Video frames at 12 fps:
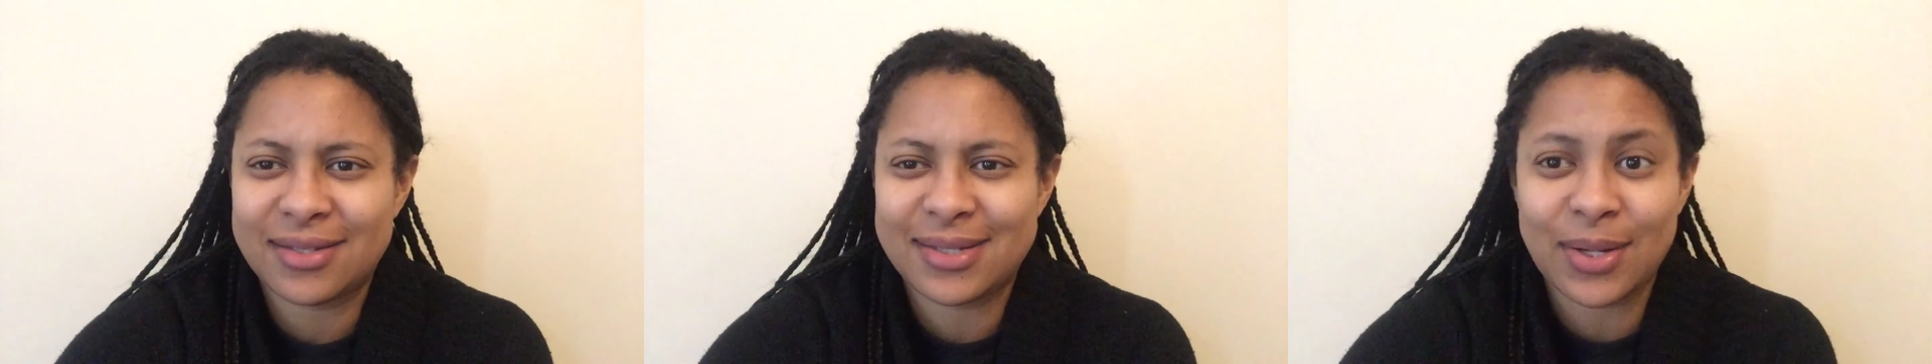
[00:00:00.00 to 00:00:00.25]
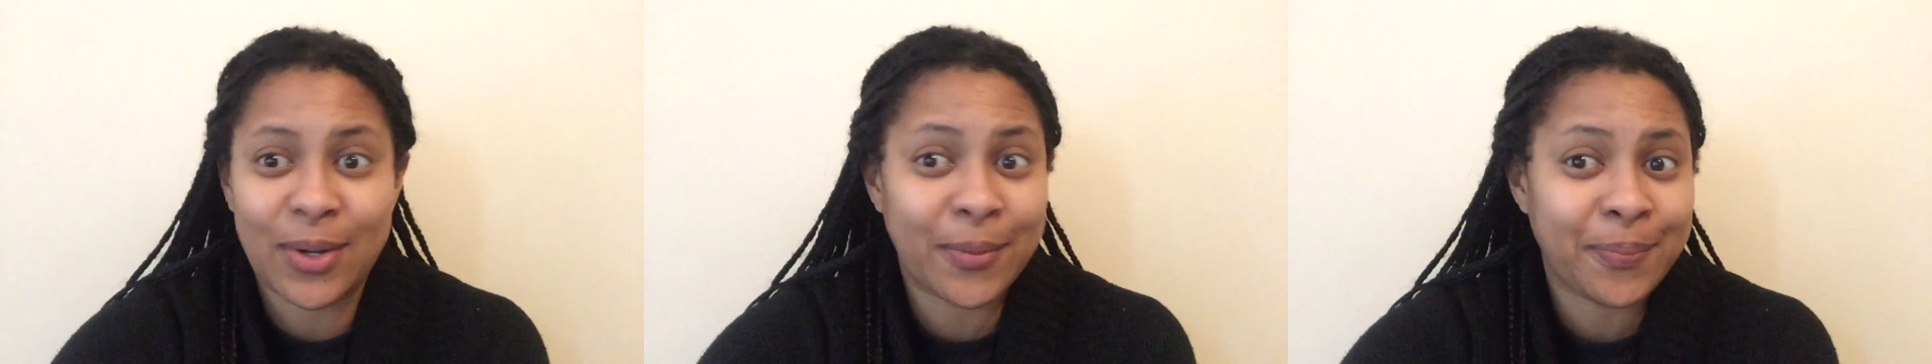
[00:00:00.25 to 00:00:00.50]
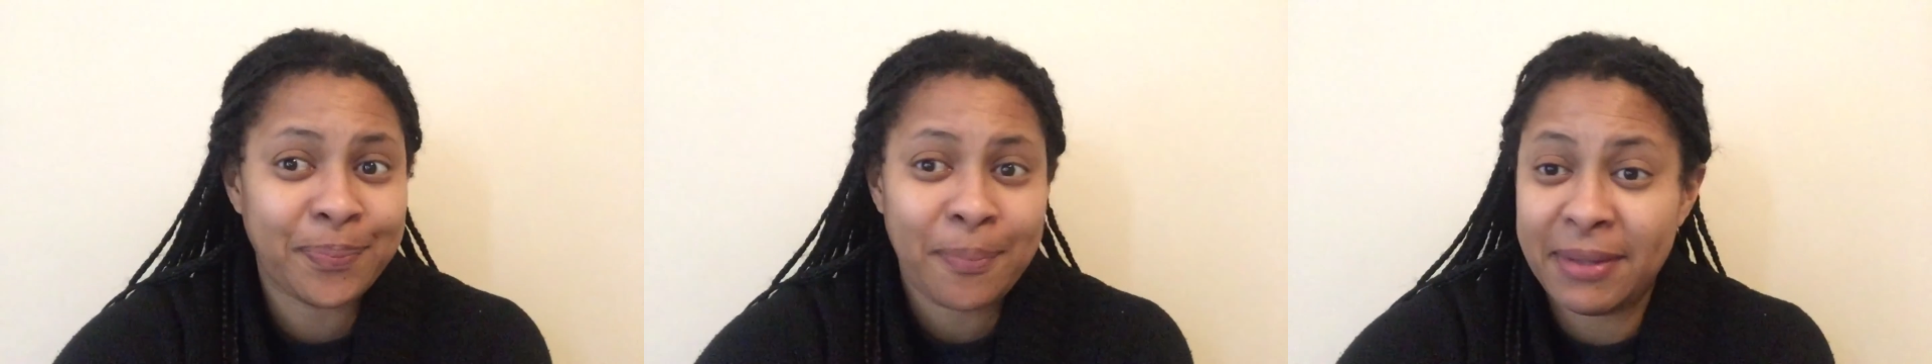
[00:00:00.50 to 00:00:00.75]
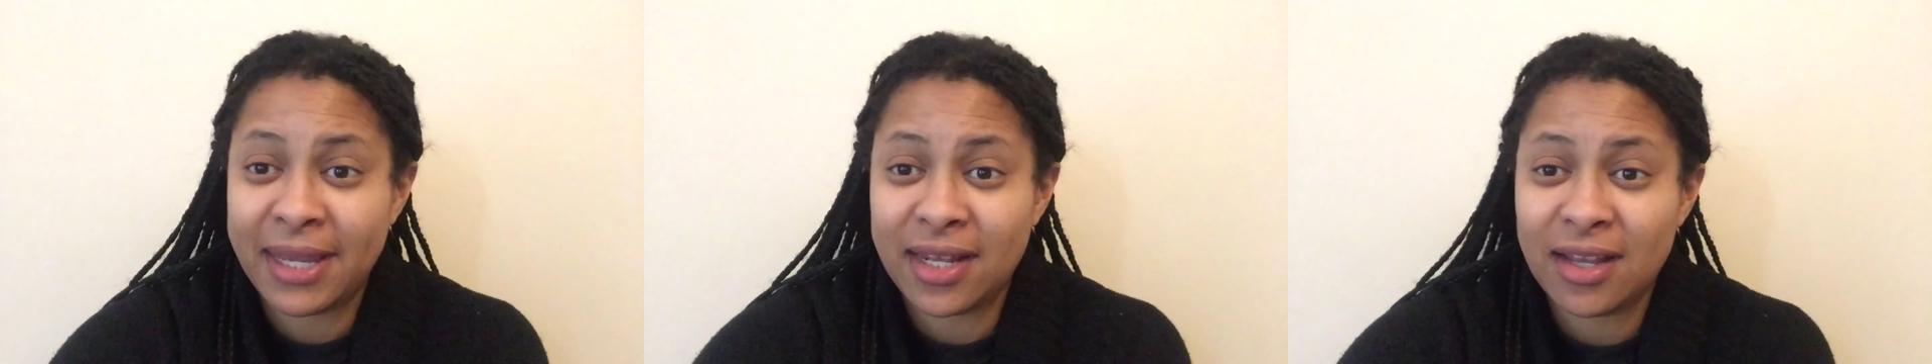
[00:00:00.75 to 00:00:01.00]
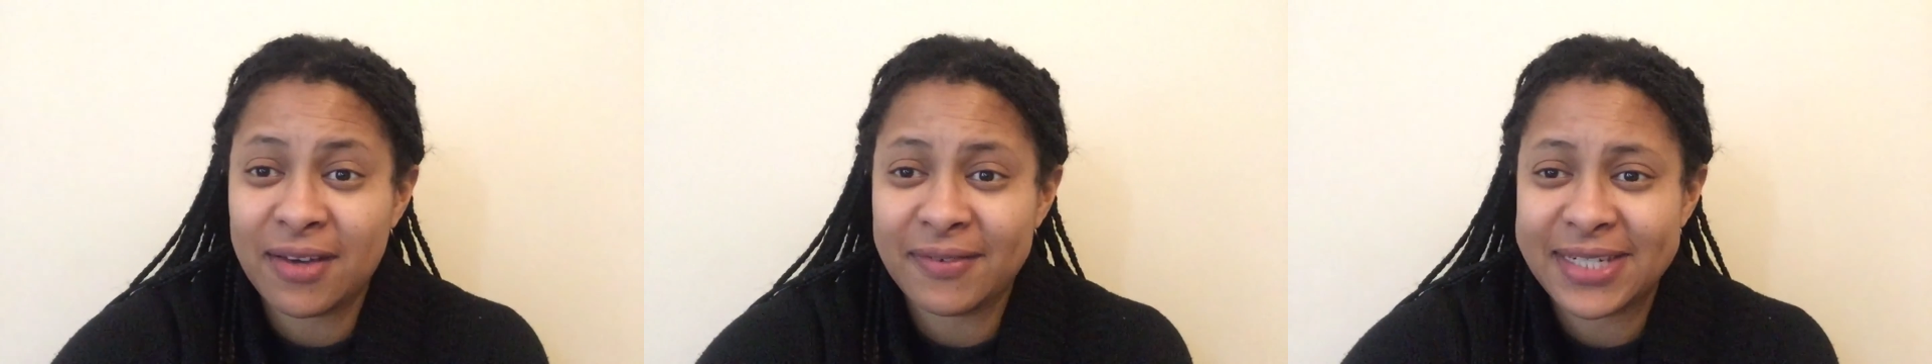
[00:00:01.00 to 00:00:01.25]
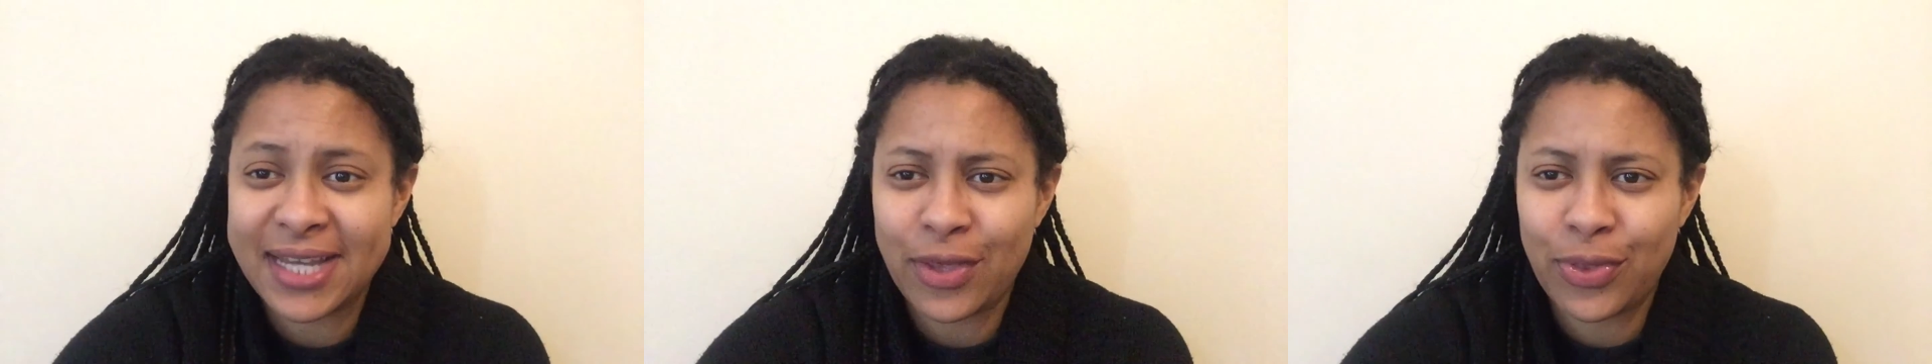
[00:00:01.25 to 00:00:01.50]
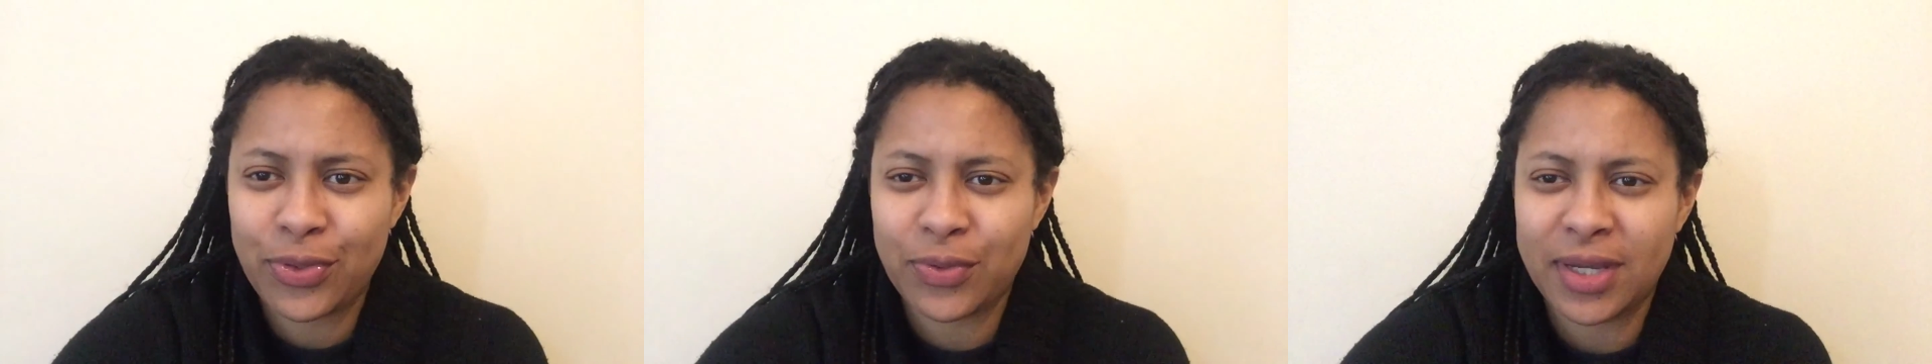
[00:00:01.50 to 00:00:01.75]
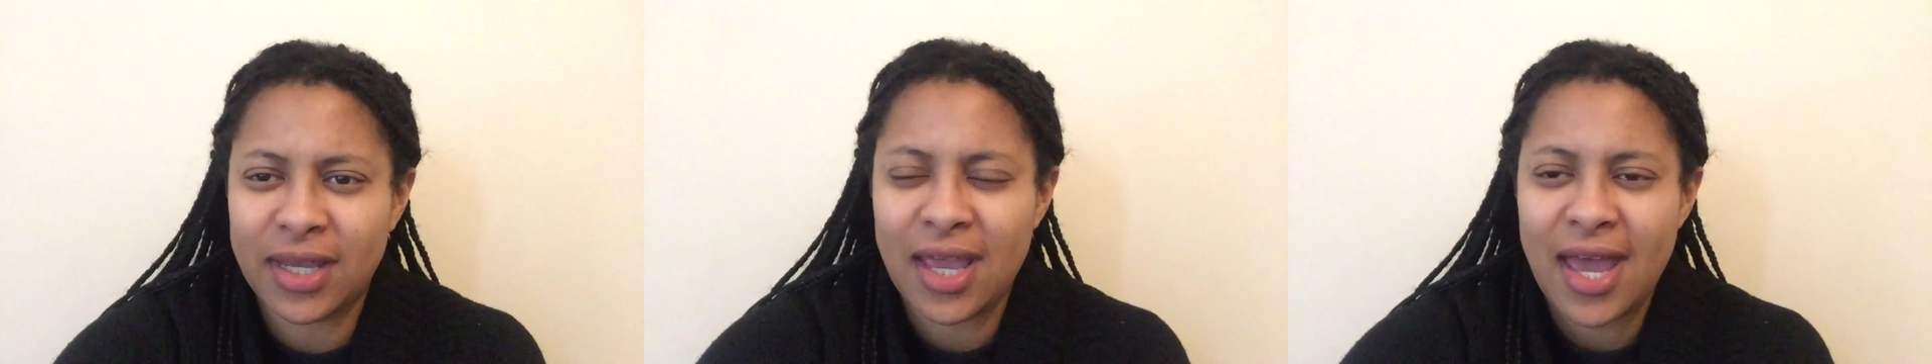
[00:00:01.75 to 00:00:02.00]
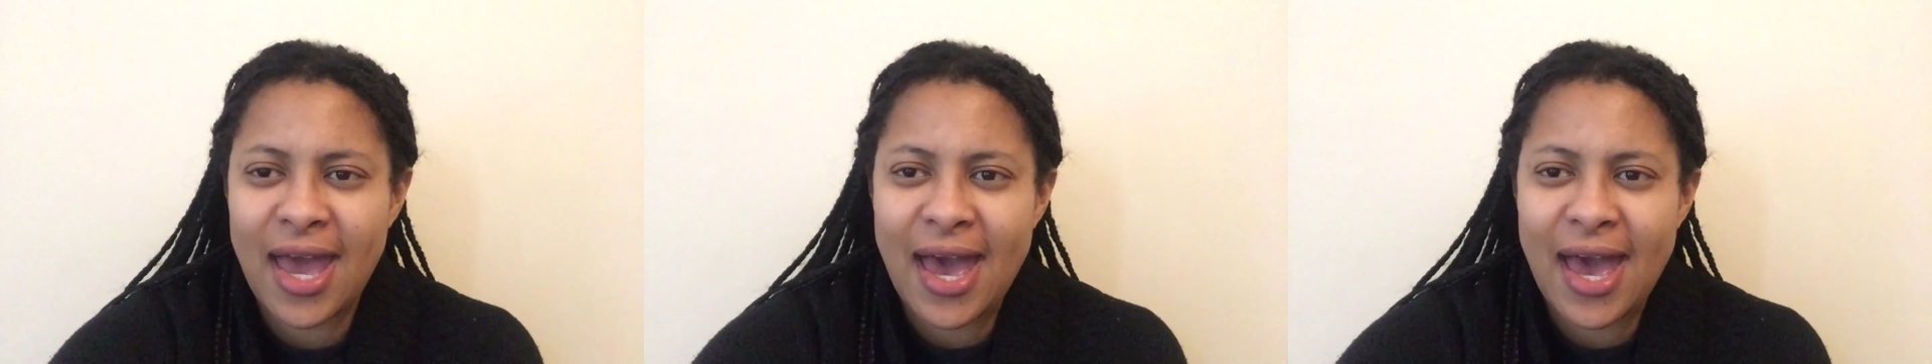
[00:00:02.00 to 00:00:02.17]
So, beginning of day 3,